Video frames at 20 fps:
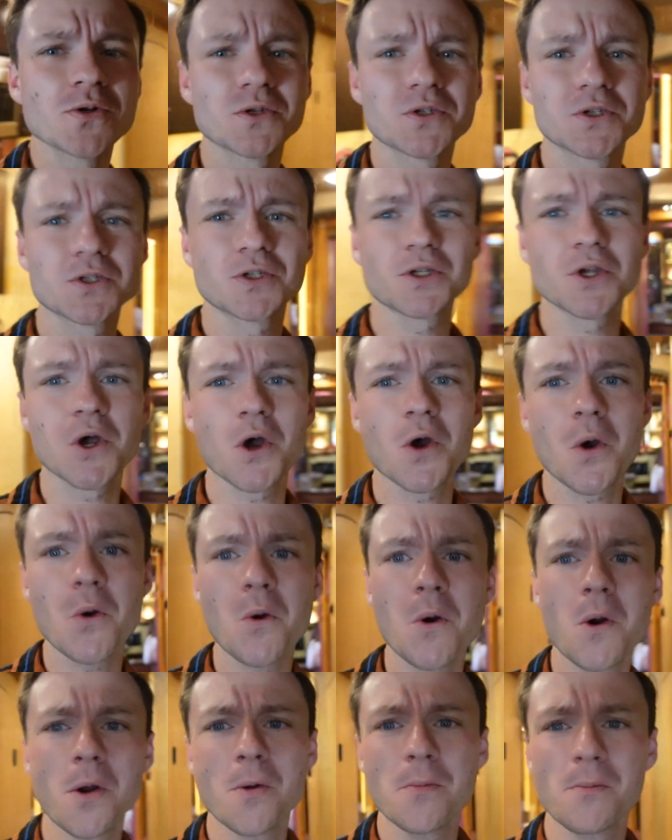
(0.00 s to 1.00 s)

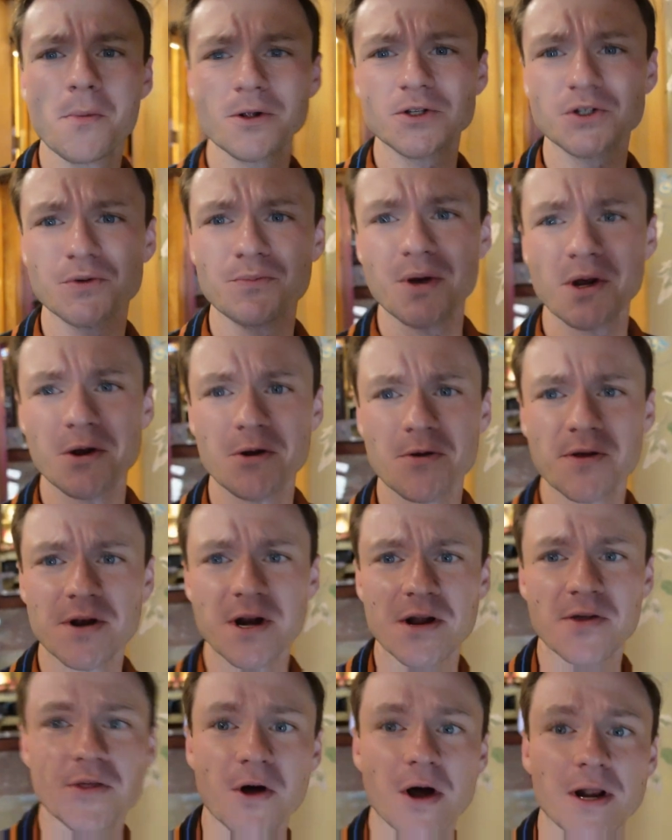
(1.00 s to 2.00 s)
so much bigger than
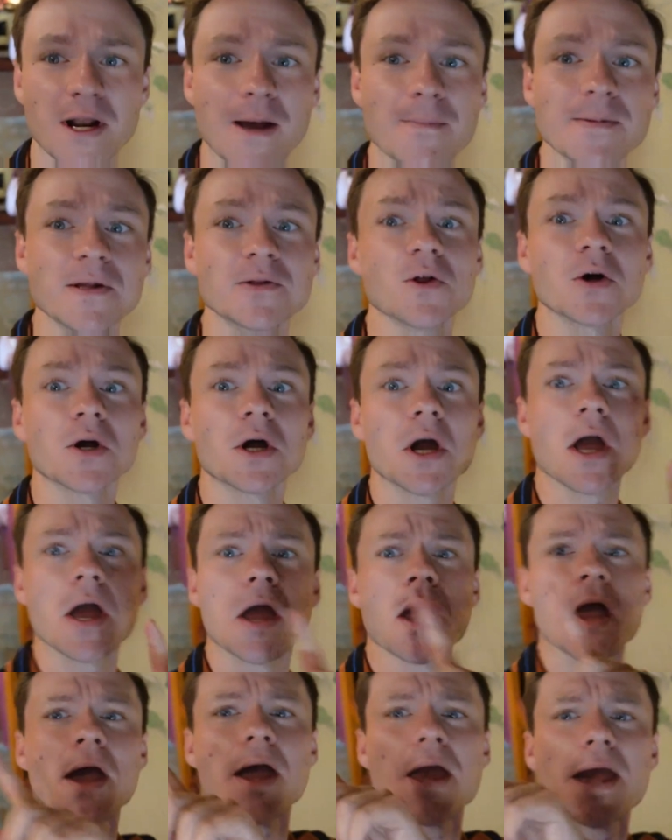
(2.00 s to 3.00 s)
I thought. I mean, look,
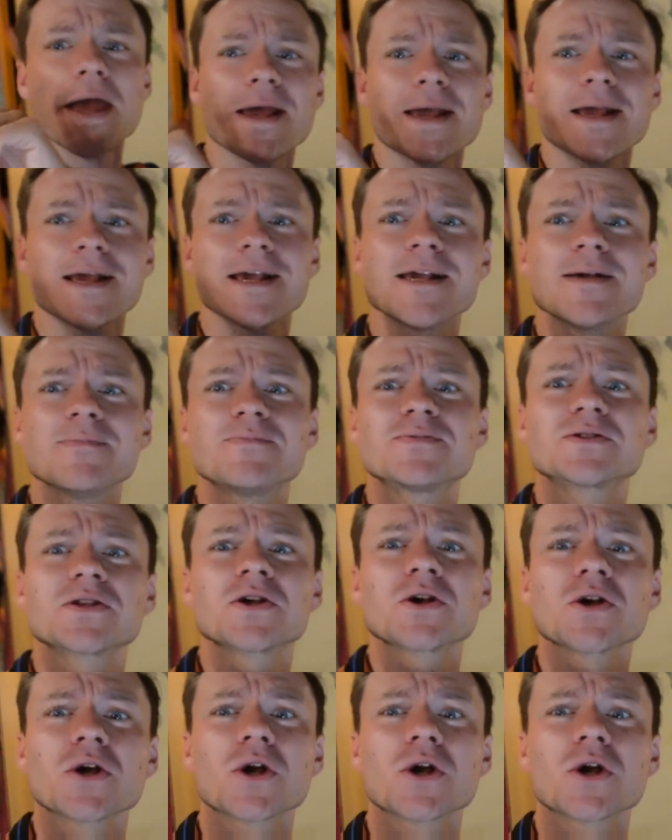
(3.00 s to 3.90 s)
it keeps